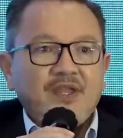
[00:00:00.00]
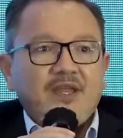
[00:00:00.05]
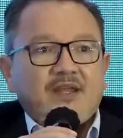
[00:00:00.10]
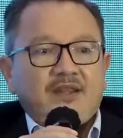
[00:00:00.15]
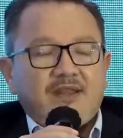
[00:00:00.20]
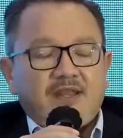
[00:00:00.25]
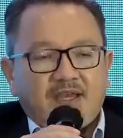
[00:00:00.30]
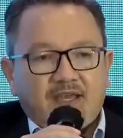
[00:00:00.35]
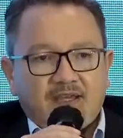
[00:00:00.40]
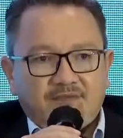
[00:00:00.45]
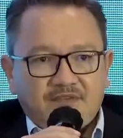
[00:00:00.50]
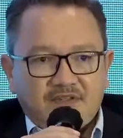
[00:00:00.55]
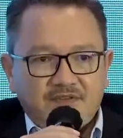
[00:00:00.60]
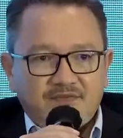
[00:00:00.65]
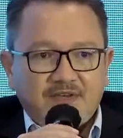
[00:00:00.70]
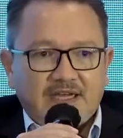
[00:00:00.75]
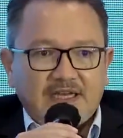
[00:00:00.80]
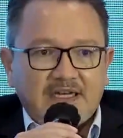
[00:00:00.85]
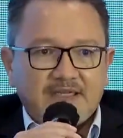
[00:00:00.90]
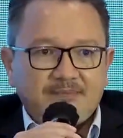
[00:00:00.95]
that have
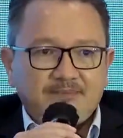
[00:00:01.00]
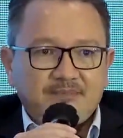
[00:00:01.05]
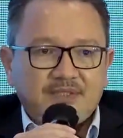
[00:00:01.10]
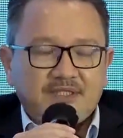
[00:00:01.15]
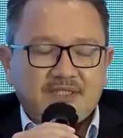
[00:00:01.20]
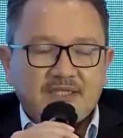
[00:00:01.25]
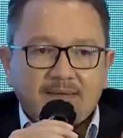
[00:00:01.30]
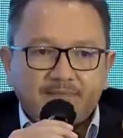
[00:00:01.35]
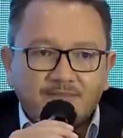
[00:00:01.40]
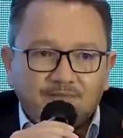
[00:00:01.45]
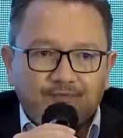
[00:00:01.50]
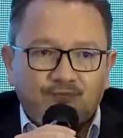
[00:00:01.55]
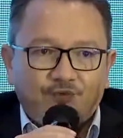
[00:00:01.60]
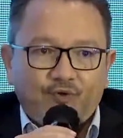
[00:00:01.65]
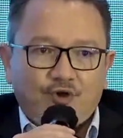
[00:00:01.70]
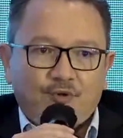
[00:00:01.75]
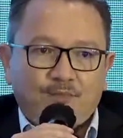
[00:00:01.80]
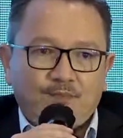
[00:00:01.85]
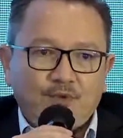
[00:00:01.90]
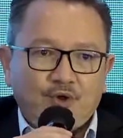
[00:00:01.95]
developed some
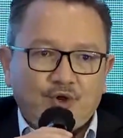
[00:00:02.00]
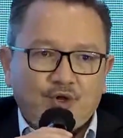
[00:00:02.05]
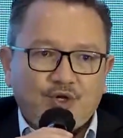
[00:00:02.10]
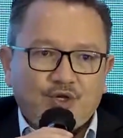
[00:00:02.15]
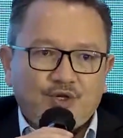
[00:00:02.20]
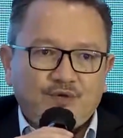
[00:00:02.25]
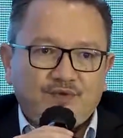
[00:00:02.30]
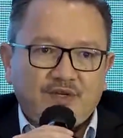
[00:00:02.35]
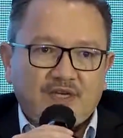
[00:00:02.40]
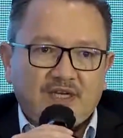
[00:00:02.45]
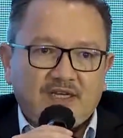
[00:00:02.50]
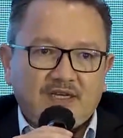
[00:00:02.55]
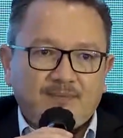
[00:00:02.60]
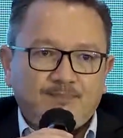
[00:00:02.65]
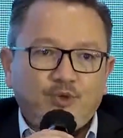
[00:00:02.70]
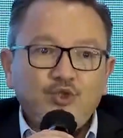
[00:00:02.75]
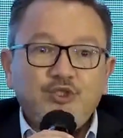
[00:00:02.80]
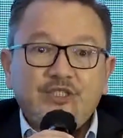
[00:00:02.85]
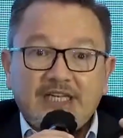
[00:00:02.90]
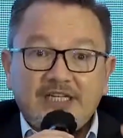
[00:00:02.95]
form of
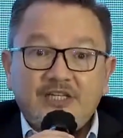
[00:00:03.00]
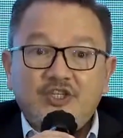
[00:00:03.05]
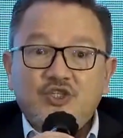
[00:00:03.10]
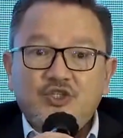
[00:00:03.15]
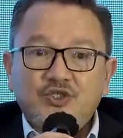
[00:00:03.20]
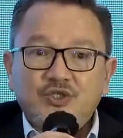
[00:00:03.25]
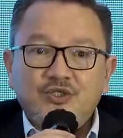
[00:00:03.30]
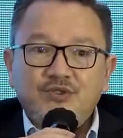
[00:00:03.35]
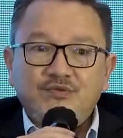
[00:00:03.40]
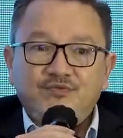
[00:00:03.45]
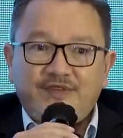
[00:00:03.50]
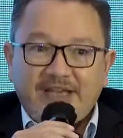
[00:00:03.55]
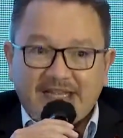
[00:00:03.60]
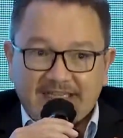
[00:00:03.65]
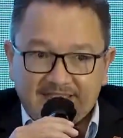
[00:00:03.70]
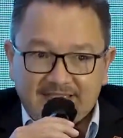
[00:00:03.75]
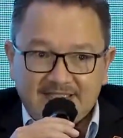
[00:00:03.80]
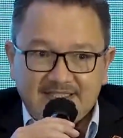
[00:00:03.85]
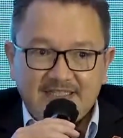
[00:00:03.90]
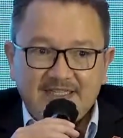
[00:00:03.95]
potential
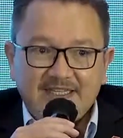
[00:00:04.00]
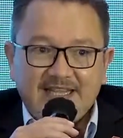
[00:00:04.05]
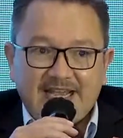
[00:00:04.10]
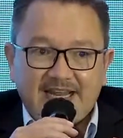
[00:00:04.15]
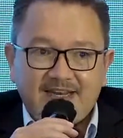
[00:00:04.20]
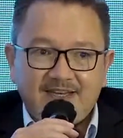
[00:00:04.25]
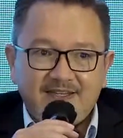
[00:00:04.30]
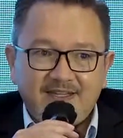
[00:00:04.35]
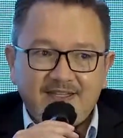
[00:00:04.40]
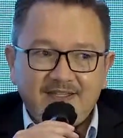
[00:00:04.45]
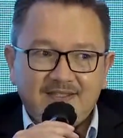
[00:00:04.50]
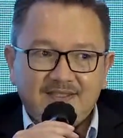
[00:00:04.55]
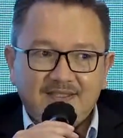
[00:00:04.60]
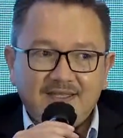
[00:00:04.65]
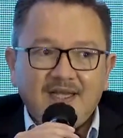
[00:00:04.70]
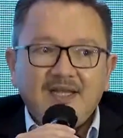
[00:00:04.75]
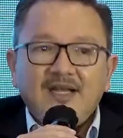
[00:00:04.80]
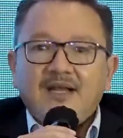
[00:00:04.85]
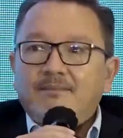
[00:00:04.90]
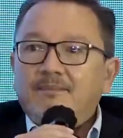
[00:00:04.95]
vaccine candidates,
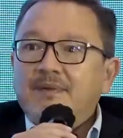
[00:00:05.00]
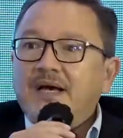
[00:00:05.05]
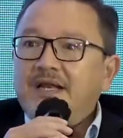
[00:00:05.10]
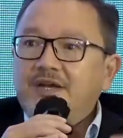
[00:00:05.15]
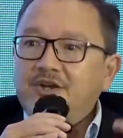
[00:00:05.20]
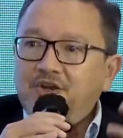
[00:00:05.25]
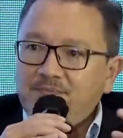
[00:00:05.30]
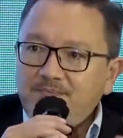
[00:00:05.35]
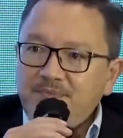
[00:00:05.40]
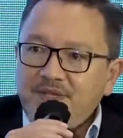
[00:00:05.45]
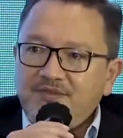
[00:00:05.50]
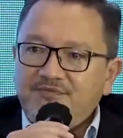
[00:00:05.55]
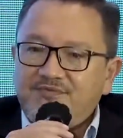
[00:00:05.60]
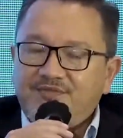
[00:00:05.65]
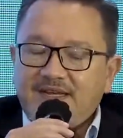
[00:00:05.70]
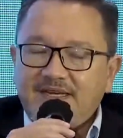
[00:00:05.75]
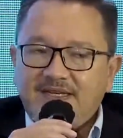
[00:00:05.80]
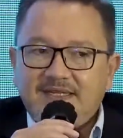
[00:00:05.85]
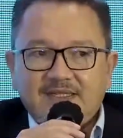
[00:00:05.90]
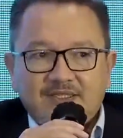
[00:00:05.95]
but are not being
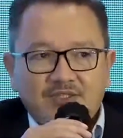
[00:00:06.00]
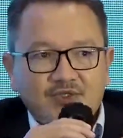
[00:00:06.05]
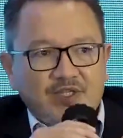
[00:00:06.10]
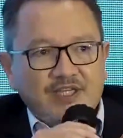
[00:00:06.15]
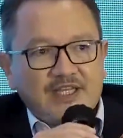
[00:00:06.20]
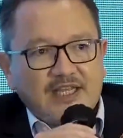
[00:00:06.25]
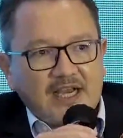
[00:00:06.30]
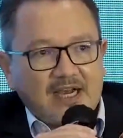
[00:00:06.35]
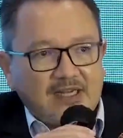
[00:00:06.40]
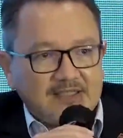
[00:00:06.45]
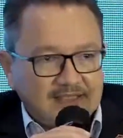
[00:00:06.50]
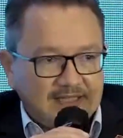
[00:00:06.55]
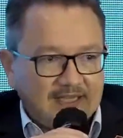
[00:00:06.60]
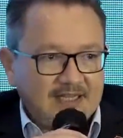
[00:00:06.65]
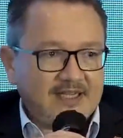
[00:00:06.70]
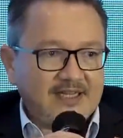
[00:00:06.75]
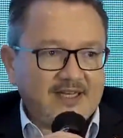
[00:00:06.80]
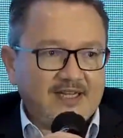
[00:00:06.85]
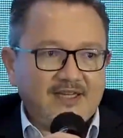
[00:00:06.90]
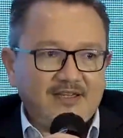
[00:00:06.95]
funded, so they can't take
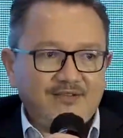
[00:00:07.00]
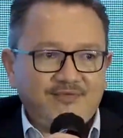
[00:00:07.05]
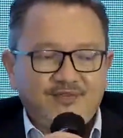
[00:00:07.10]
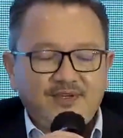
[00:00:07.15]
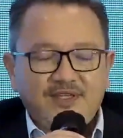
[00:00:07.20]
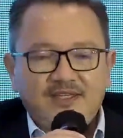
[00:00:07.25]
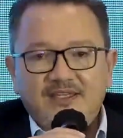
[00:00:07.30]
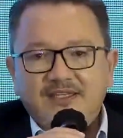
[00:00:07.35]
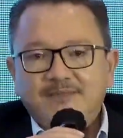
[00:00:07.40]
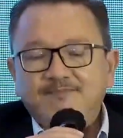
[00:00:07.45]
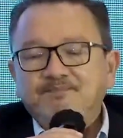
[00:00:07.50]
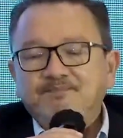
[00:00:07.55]
it any further.